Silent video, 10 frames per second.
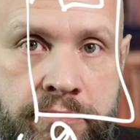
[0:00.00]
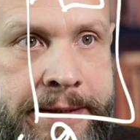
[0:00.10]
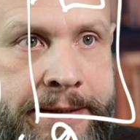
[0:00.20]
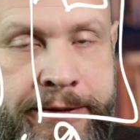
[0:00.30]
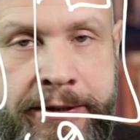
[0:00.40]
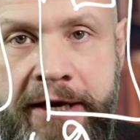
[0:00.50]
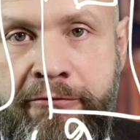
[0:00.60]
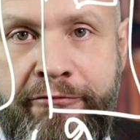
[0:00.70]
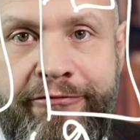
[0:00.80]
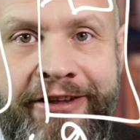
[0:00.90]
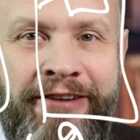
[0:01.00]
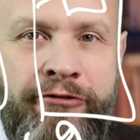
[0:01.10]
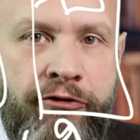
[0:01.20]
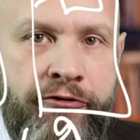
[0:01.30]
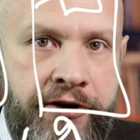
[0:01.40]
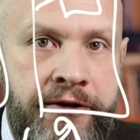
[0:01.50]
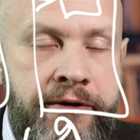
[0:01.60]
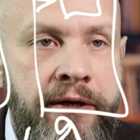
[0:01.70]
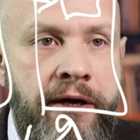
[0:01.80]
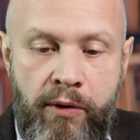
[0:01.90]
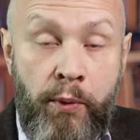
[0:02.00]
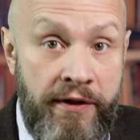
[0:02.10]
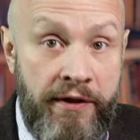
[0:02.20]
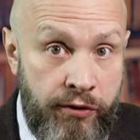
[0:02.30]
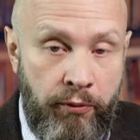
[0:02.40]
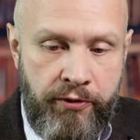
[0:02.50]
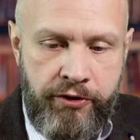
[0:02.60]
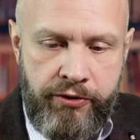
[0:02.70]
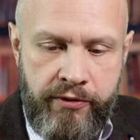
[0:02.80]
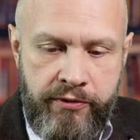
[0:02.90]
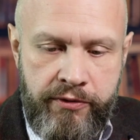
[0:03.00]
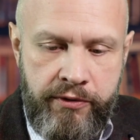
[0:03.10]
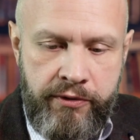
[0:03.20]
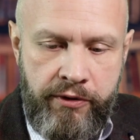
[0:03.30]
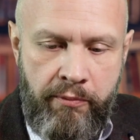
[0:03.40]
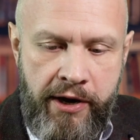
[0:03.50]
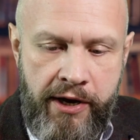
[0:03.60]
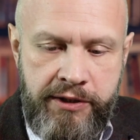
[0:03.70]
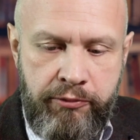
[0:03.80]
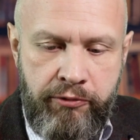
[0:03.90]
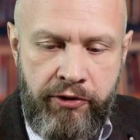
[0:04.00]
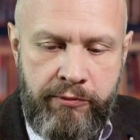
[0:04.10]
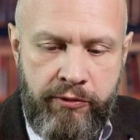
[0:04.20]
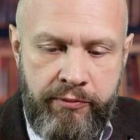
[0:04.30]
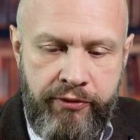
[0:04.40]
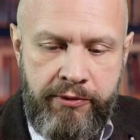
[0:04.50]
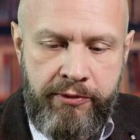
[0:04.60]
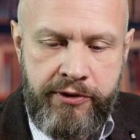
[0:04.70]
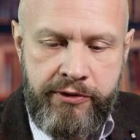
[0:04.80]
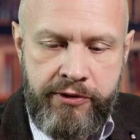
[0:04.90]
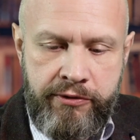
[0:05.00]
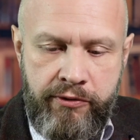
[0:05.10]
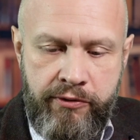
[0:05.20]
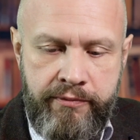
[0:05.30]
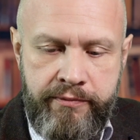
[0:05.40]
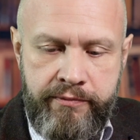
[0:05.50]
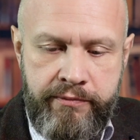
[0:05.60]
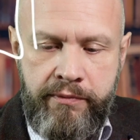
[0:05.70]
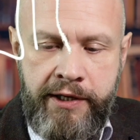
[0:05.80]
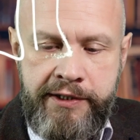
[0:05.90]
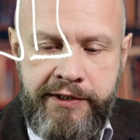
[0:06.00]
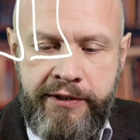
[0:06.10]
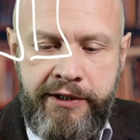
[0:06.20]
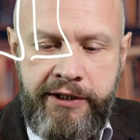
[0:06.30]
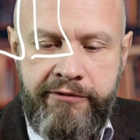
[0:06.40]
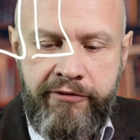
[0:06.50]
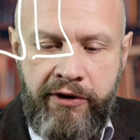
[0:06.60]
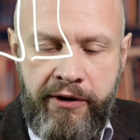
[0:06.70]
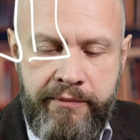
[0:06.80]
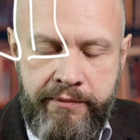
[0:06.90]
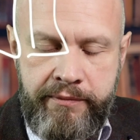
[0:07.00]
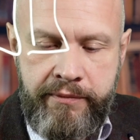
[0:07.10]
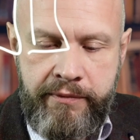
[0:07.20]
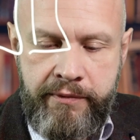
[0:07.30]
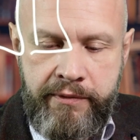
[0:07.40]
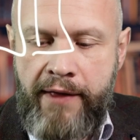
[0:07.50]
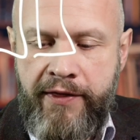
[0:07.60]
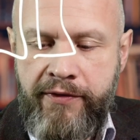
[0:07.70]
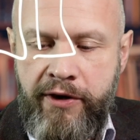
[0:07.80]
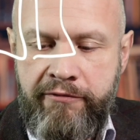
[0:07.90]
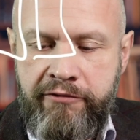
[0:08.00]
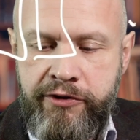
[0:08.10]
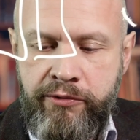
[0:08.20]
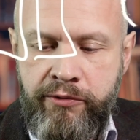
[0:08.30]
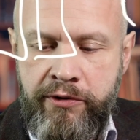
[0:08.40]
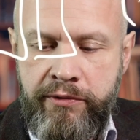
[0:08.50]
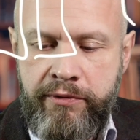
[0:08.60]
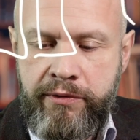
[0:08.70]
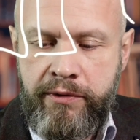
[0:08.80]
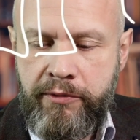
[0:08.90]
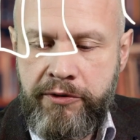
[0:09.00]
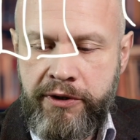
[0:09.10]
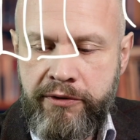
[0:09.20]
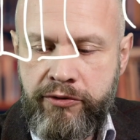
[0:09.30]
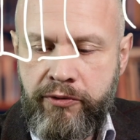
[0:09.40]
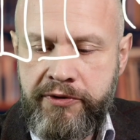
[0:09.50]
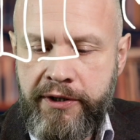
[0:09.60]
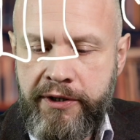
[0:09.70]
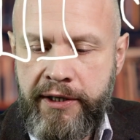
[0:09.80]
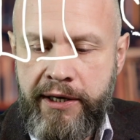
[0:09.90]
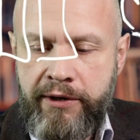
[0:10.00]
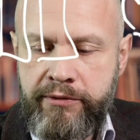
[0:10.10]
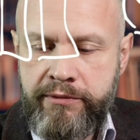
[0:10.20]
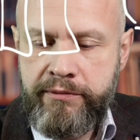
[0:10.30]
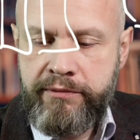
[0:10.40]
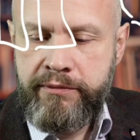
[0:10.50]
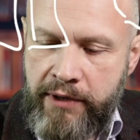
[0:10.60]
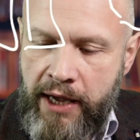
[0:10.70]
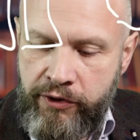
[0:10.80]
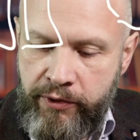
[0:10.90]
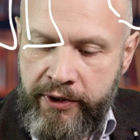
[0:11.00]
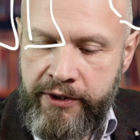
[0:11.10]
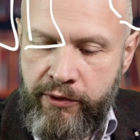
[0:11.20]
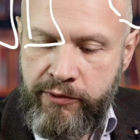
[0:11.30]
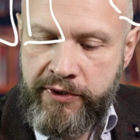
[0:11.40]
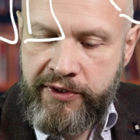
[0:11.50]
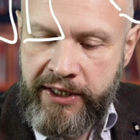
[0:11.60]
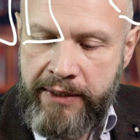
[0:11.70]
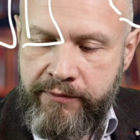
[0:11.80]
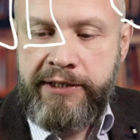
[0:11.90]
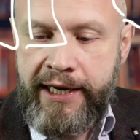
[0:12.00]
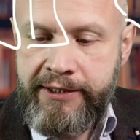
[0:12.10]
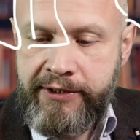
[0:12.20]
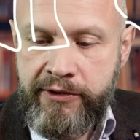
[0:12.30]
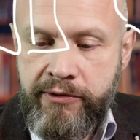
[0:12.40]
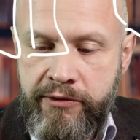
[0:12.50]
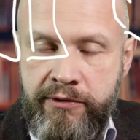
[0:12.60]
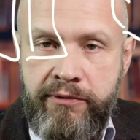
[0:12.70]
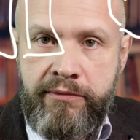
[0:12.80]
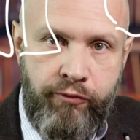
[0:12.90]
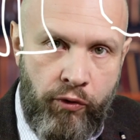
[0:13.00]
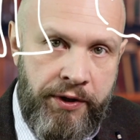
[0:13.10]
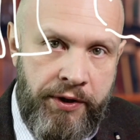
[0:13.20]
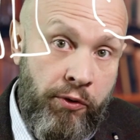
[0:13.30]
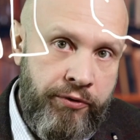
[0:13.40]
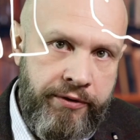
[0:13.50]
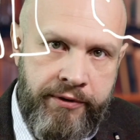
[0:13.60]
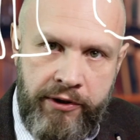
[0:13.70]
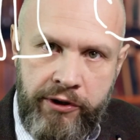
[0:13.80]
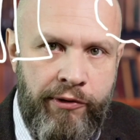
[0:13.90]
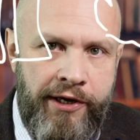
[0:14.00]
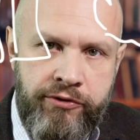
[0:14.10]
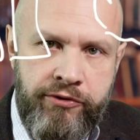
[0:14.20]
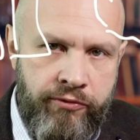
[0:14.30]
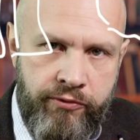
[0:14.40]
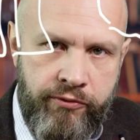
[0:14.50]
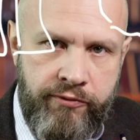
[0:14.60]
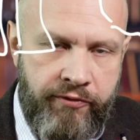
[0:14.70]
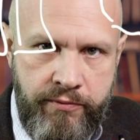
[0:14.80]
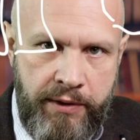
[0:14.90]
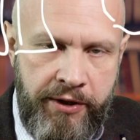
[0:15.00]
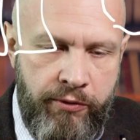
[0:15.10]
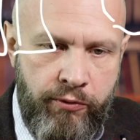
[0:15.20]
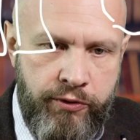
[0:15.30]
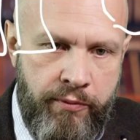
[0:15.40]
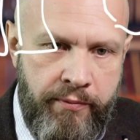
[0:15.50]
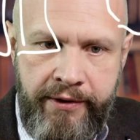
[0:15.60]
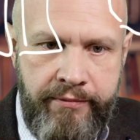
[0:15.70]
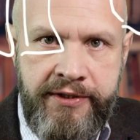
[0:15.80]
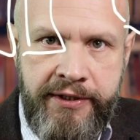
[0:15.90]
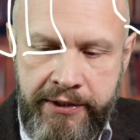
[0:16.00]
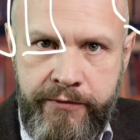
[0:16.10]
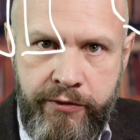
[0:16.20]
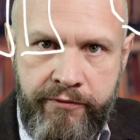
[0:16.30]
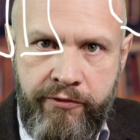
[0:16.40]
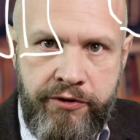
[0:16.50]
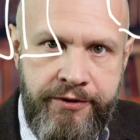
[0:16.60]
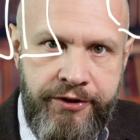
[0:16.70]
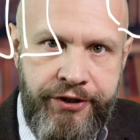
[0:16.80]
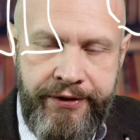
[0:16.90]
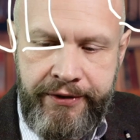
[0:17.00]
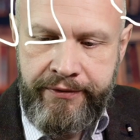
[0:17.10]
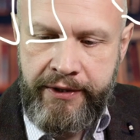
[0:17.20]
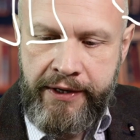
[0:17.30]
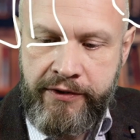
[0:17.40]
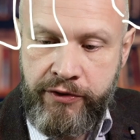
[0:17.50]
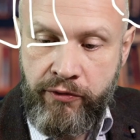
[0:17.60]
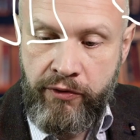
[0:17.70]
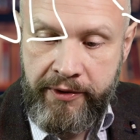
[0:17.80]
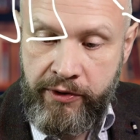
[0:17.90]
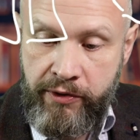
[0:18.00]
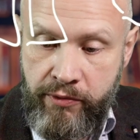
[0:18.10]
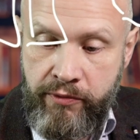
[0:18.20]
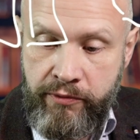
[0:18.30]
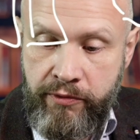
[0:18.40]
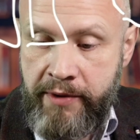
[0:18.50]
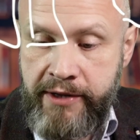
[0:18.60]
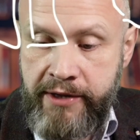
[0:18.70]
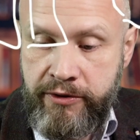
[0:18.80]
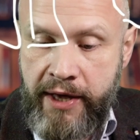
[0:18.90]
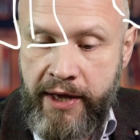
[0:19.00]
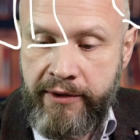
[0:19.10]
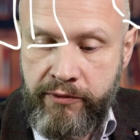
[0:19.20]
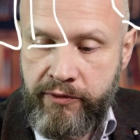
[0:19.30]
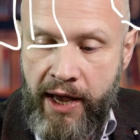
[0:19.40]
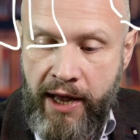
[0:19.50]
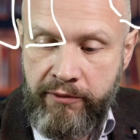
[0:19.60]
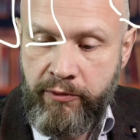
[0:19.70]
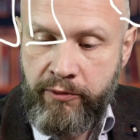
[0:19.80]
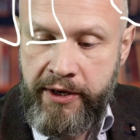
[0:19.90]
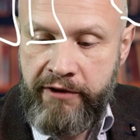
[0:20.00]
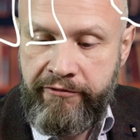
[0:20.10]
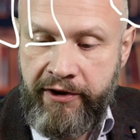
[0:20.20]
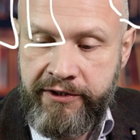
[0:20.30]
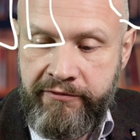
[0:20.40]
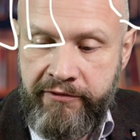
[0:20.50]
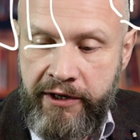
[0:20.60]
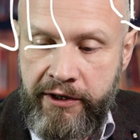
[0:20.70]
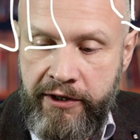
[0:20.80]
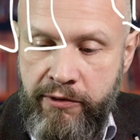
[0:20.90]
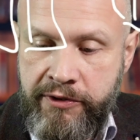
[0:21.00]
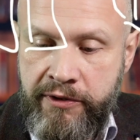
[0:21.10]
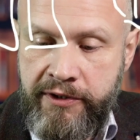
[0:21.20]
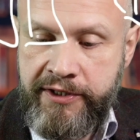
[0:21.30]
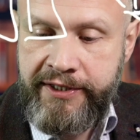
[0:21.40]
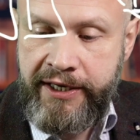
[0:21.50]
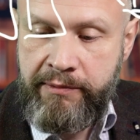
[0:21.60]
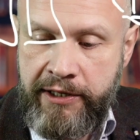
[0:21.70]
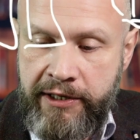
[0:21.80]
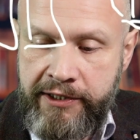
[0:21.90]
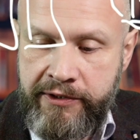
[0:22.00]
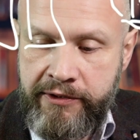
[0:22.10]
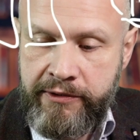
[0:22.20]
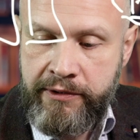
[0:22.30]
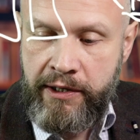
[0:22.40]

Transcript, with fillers: Just to give you a flavor of it, with software assurance, you may deploy them on premises in your nice and neat farm, and then you have Azure, which I'll draw as a cloud. And you can use the same license following all the calculation rules of how many cores you may assign to a virtual machine in, in Azure, but you you may do that. So that will be effectively using the same license,